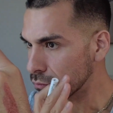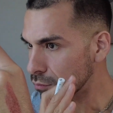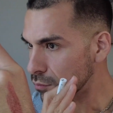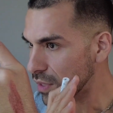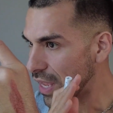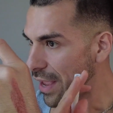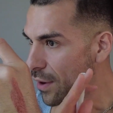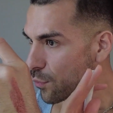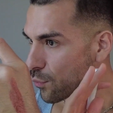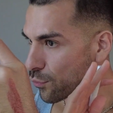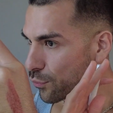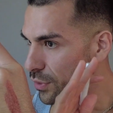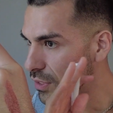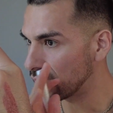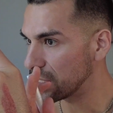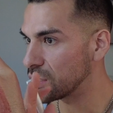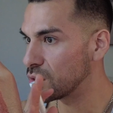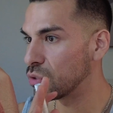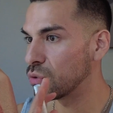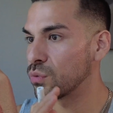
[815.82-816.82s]
I really
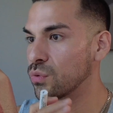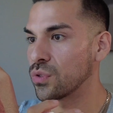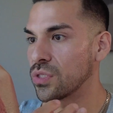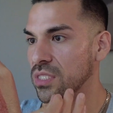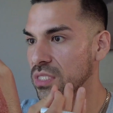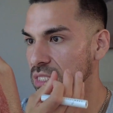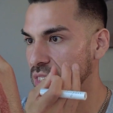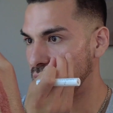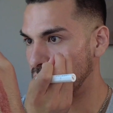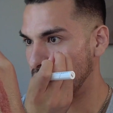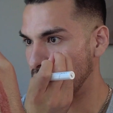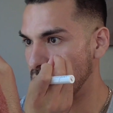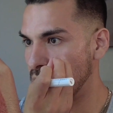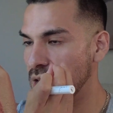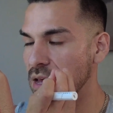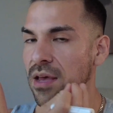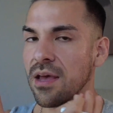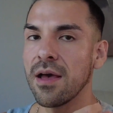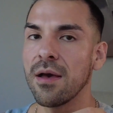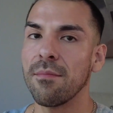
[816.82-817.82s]
do see
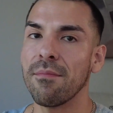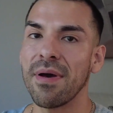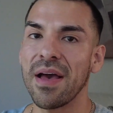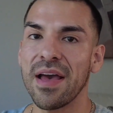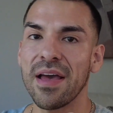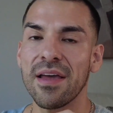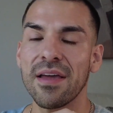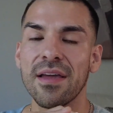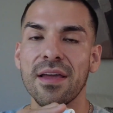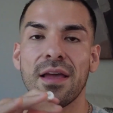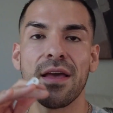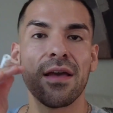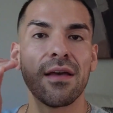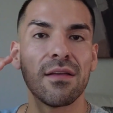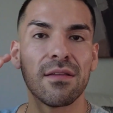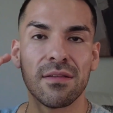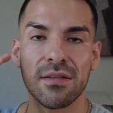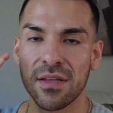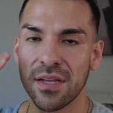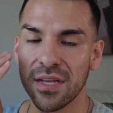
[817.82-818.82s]
my,
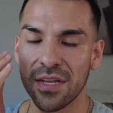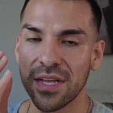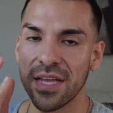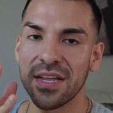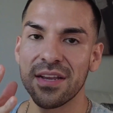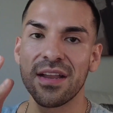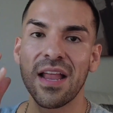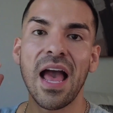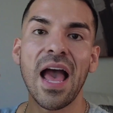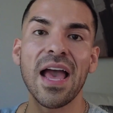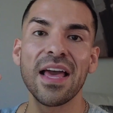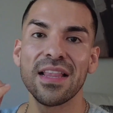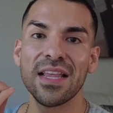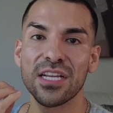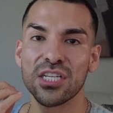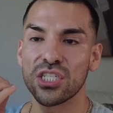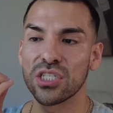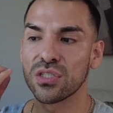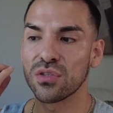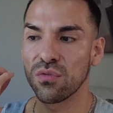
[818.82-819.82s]
again,
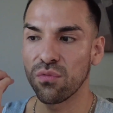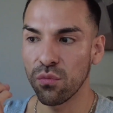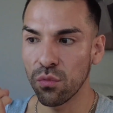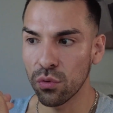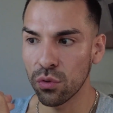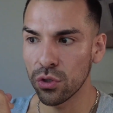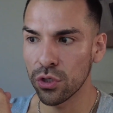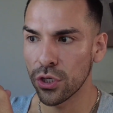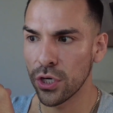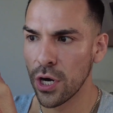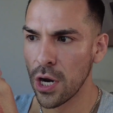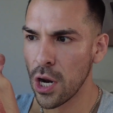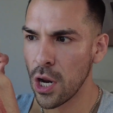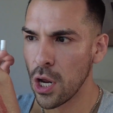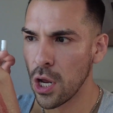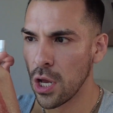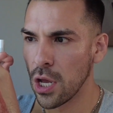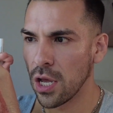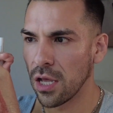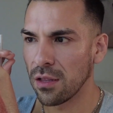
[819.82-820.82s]
eyelashes fuller.
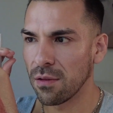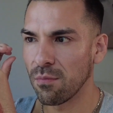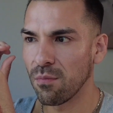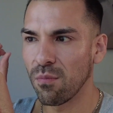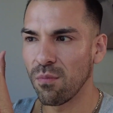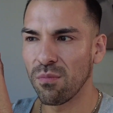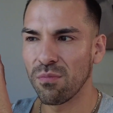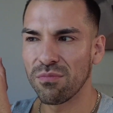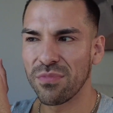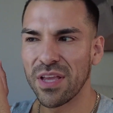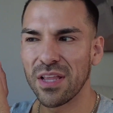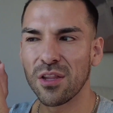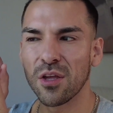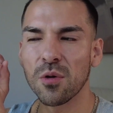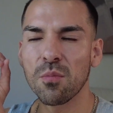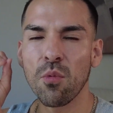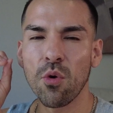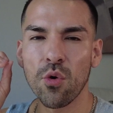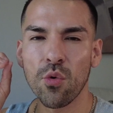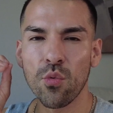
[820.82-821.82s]
They look
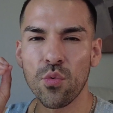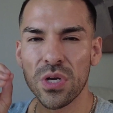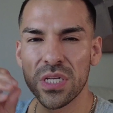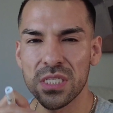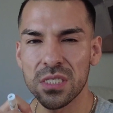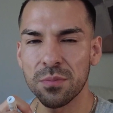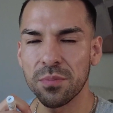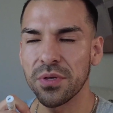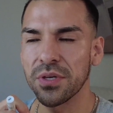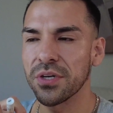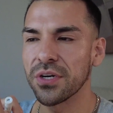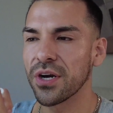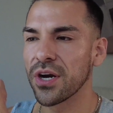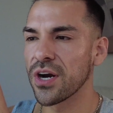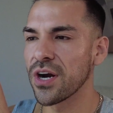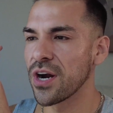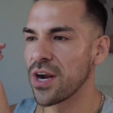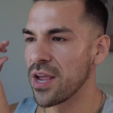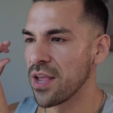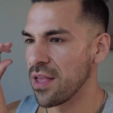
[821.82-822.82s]
more
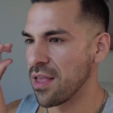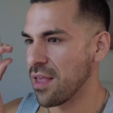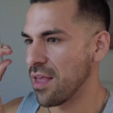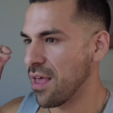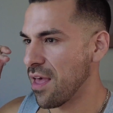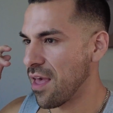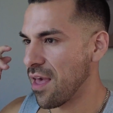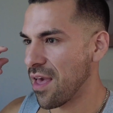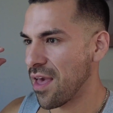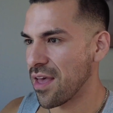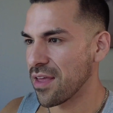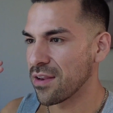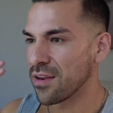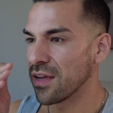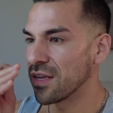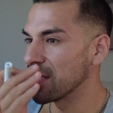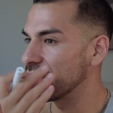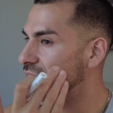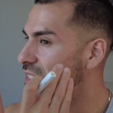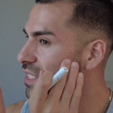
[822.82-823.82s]
wispier and
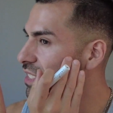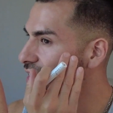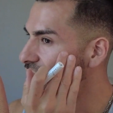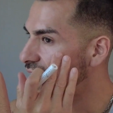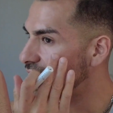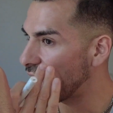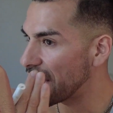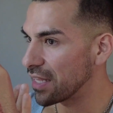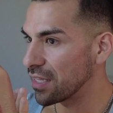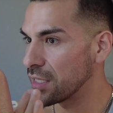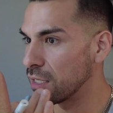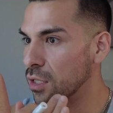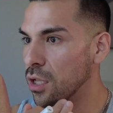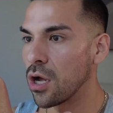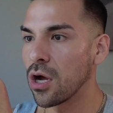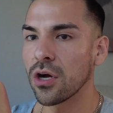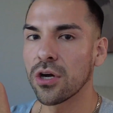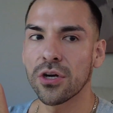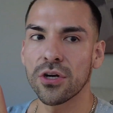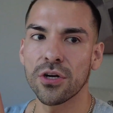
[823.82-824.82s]
slightly
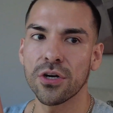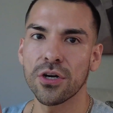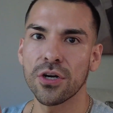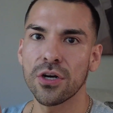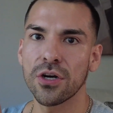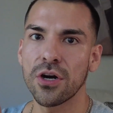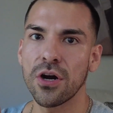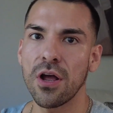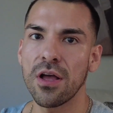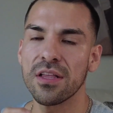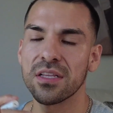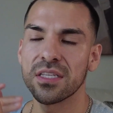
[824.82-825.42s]
longer.